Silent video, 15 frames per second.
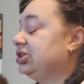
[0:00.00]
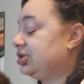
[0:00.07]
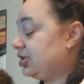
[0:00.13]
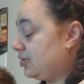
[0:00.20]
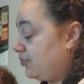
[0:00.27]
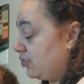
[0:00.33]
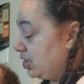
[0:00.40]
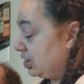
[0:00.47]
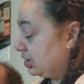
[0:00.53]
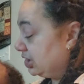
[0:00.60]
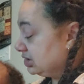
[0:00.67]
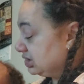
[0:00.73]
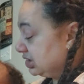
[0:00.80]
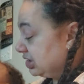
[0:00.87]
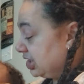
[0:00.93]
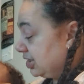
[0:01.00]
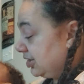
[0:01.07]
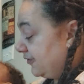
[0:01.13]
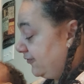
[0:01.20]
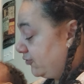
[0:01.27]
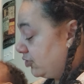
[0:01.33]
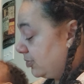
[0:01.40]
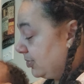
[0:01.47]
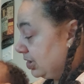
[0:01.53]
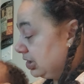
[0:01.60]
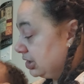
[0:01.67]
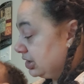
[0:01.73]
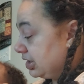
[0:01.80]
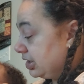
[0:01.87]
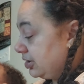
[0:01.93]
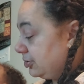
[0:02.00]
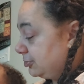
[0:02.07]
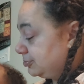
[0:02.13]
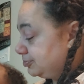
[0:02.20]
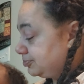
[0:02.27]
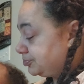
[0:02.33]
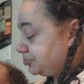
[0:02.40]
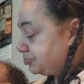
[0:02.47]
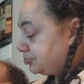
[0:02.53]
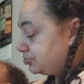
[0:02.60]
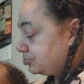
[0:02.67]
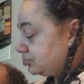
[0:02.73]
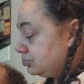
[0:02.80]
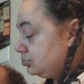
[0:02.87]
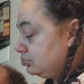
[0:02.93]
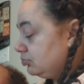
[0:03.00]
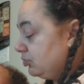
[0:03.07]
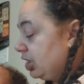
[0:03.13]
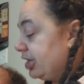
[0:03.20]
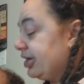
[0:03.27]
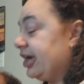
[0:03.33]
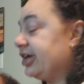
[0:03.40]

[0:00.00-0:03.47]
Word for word: end up bringing us a thing of formula down, in